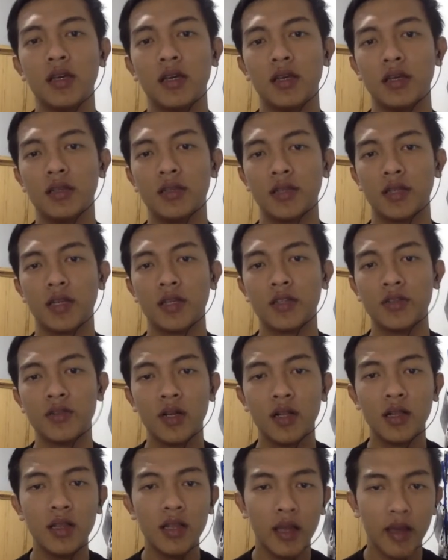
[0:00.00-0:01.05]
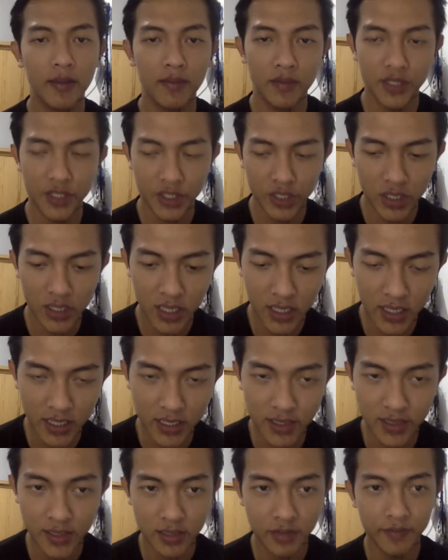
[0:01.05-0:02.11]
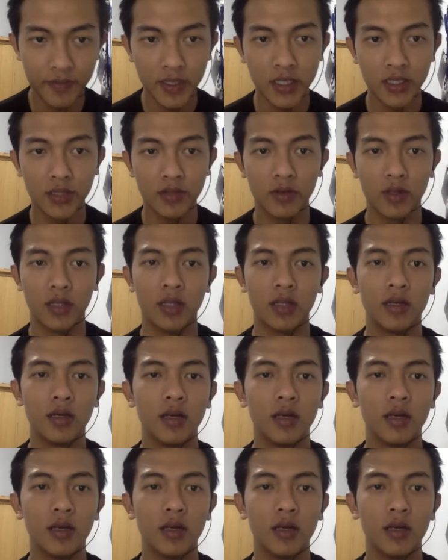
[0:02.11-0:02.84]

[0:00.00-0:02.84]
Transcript: intellectual, emotional, and spiritual.